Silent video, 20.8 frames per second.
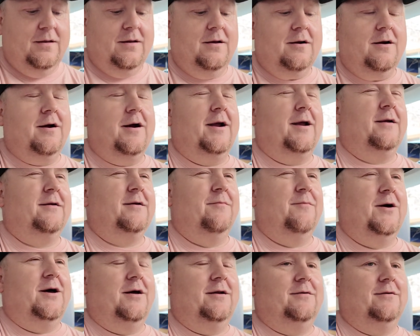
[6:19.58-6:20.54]
All right, come
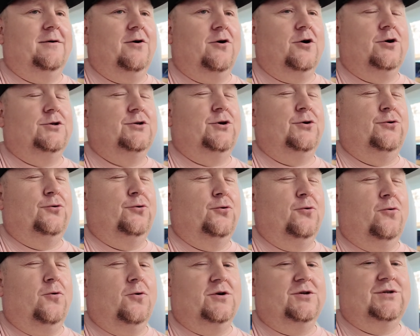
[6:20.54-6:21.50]
on,
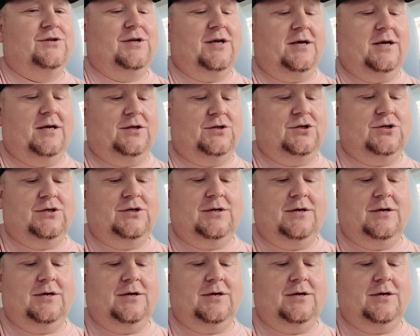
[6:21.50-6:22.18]
R2 or Stitch.